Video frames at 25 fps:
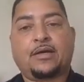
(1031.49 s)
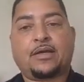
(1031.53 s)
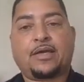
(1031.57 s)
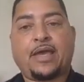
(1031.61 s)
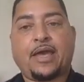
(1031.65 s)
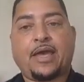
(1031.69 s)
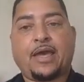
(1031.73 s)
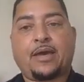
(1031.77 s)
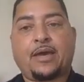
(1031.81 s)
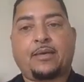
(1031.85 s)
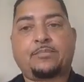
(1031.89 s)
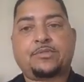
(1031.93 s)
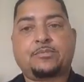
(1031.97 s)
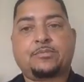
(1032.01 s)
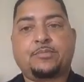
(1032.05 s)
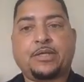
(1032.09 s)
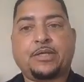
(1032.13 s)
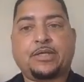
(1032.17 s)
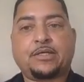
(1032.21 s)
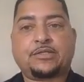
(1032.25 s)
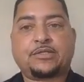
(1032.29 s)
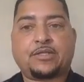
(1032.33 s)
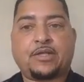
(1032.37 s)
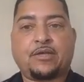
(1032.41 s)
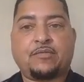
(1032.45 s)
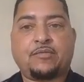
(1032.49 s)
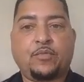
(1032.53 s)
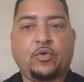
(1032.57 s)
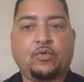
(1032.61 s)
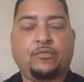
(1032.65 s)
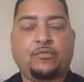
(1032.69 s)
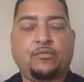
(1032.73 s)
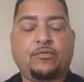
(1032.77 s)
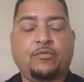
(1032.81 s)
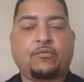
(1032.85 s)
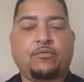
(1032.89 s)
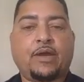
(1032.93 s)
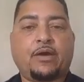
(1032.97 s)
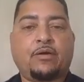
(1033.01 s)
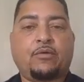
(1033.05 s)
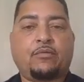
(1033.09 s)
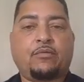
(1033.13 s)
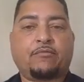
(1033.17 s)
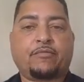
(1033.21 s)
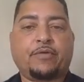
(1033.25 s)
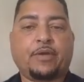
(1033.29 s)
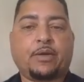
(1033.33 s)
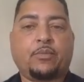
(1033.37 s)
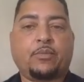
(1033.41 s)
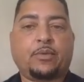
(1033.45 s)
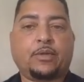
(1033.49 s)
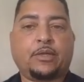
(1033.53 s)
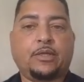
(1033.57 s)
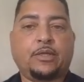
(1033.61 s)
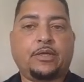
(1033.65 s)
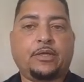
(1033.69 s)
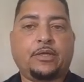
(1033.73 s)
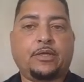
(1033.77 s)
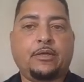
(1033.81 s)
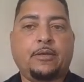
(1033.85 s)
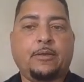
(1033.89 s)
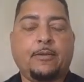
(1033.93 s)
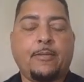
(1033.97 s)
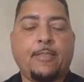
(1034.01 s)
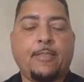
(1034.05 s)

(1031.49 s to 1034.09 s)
gaps because they've moved around frequently.